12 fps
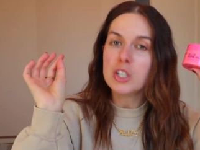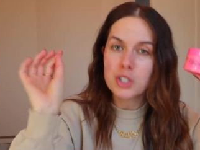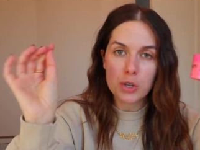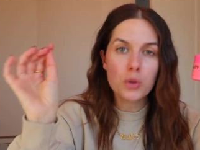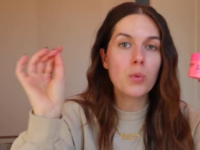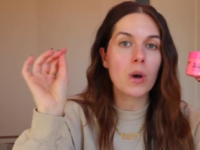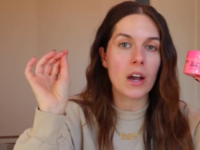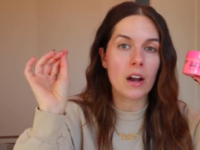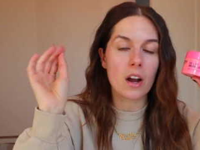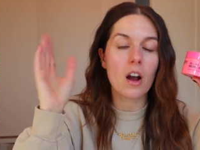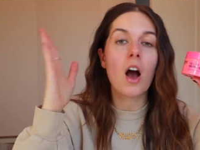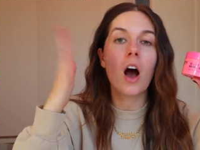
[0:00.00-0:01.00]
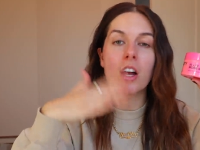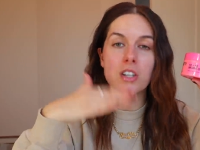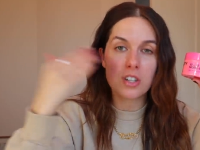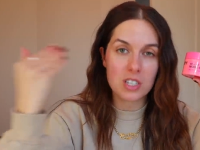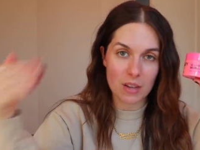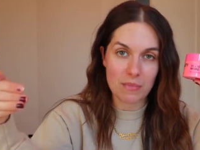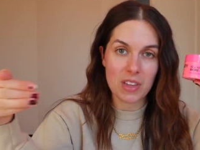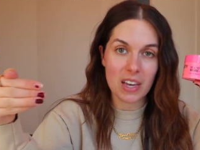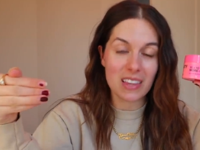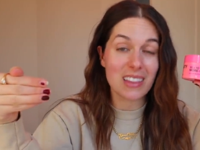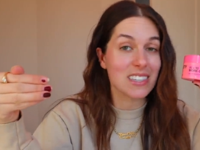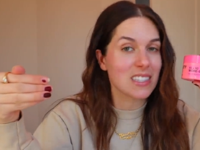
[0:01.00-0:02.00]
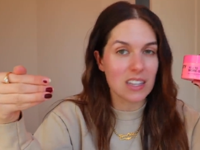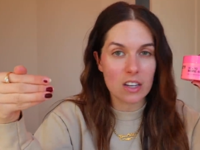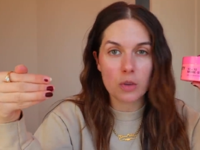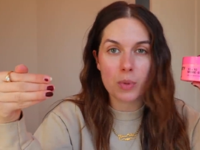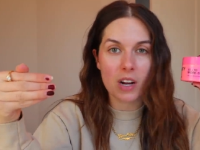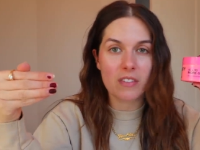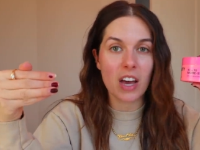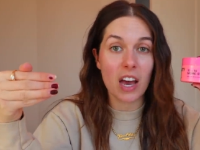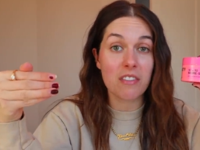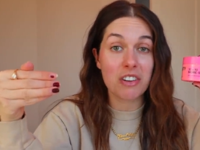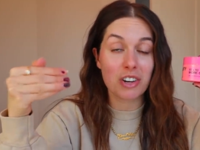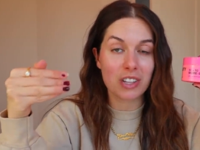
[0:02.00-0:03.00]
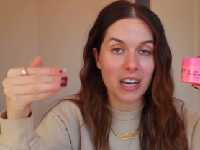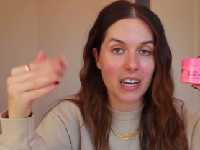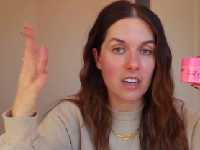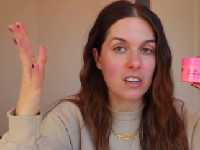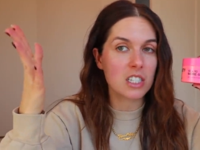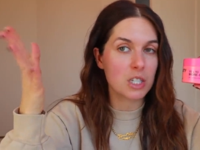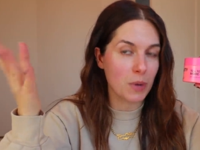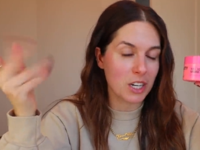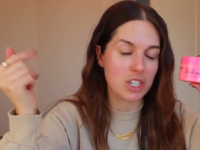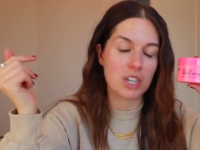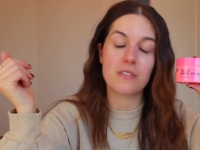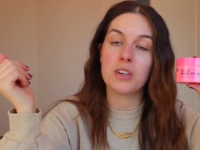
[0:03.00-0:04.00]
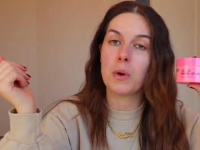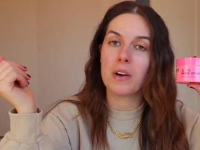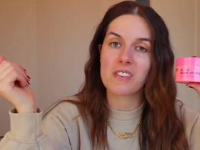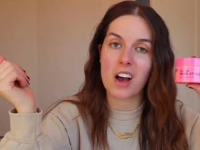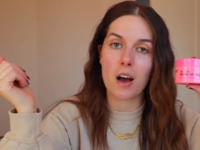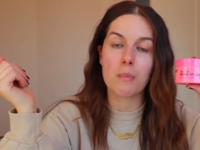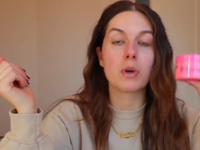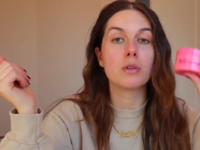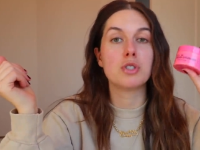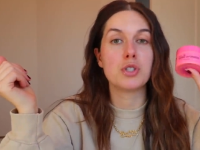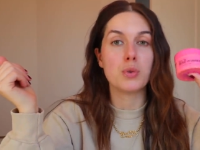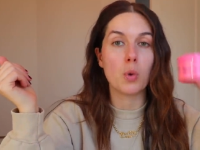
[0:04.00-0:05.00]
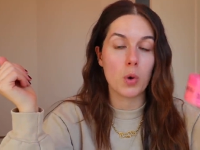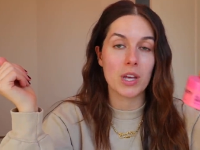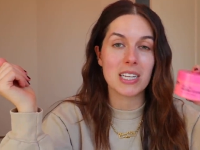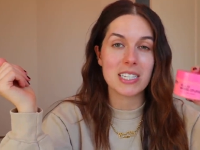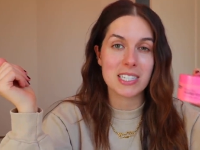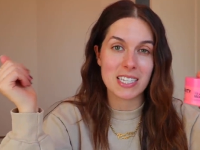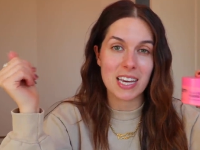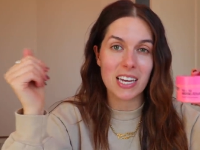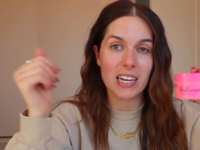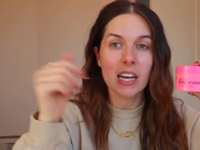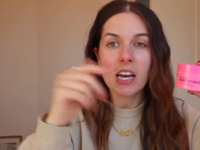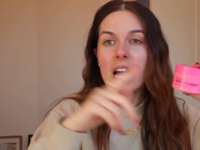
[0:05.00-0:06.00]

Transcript: to wear under something that's a little bit of a heavier layer, especially if you have combo to oily skin.